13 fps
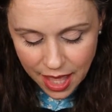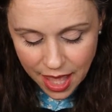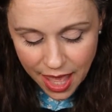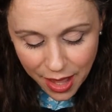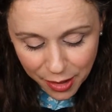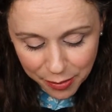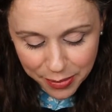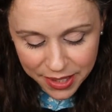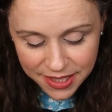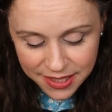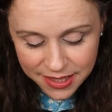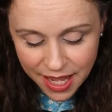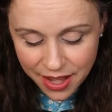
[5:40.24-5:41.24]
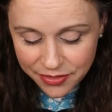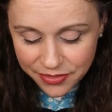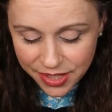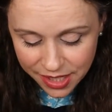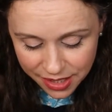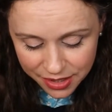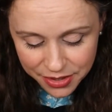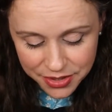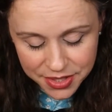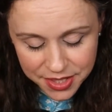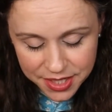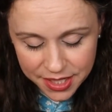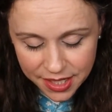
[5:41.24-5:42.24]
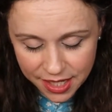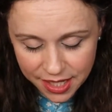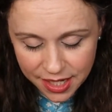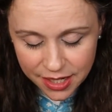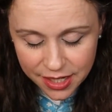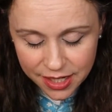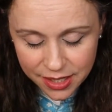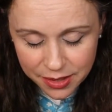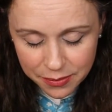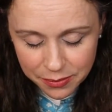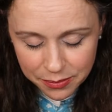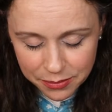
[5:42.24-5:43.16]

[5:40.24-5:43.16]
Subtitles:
Help us have ears to hear.